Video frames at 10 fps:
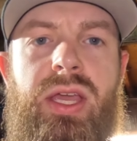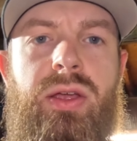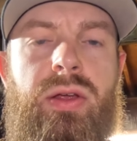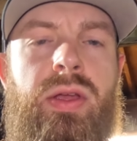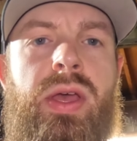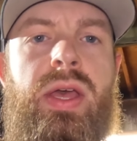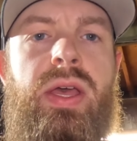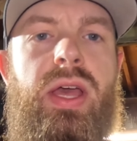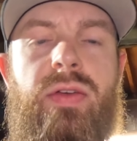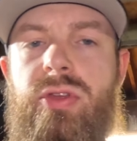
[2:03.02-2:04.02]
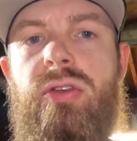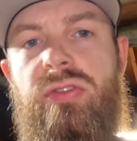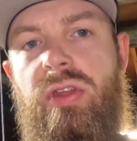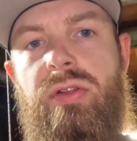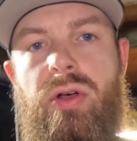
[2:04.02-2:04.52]
here. If you're
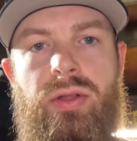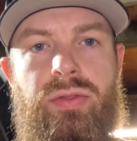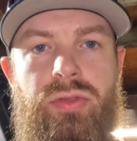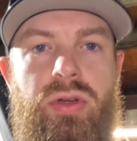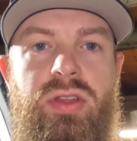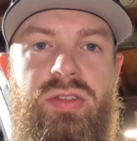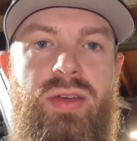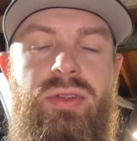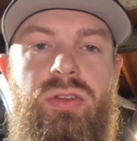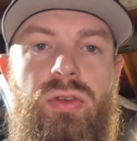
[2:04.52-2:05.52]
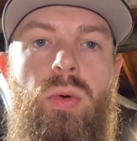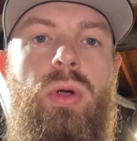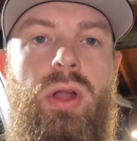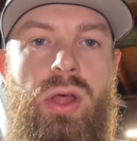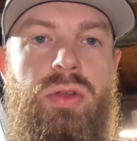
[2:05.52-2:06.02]
still on 37s
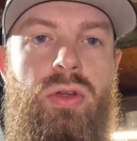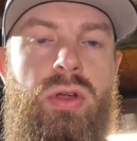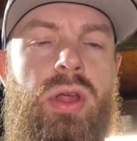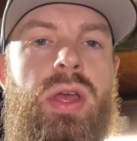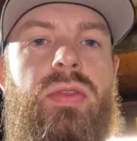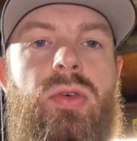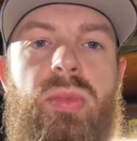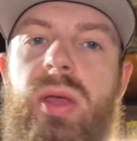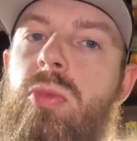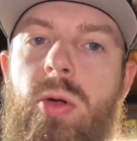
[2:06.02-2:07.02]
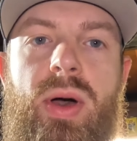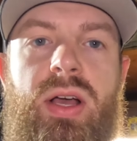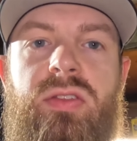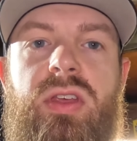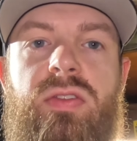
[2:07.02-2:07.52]
or under, the big bore
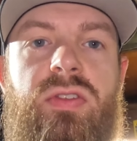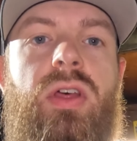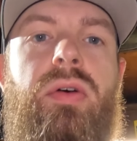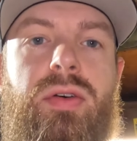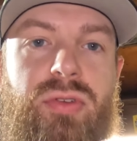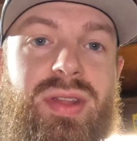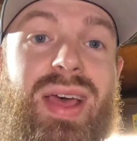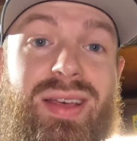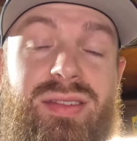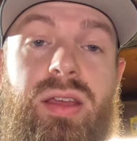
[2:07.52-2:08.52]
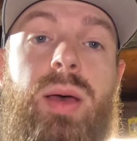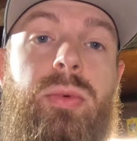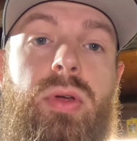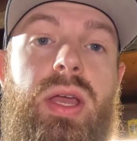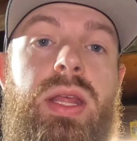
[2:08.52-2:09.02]
box is still a fantastic
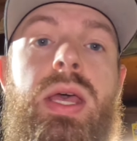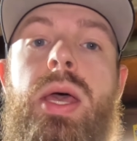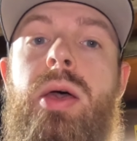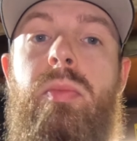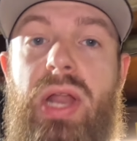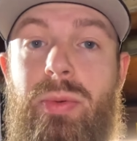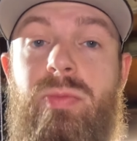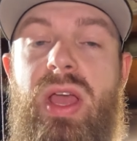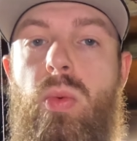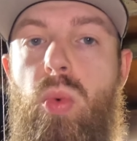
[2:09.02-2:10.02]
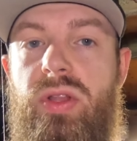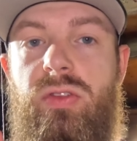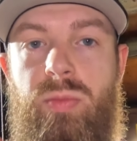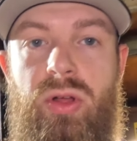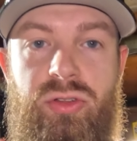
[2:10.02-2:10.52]
upgrade, but I would make one
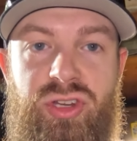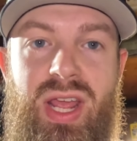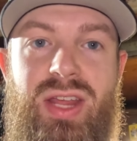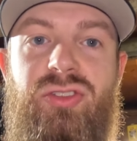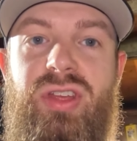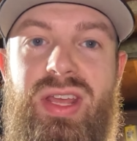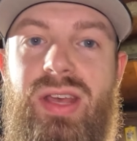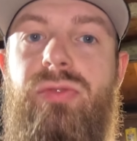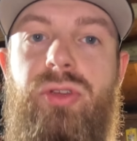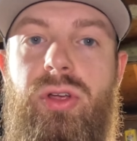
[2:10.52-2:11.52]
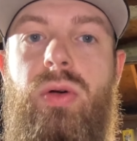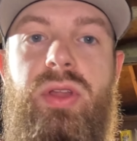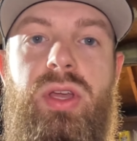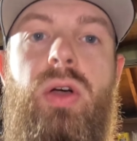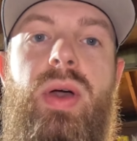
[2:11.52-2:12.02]
small change if you're
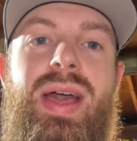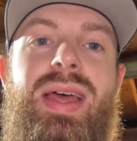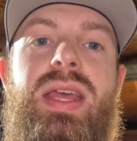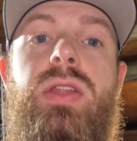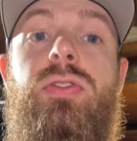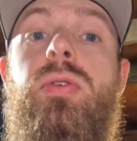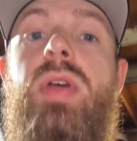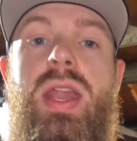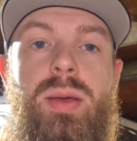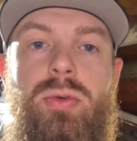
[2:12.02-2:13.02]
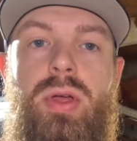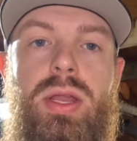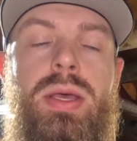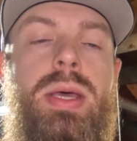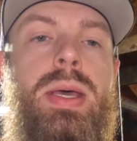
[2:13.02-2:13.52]
going to go ahead and do that upgrade.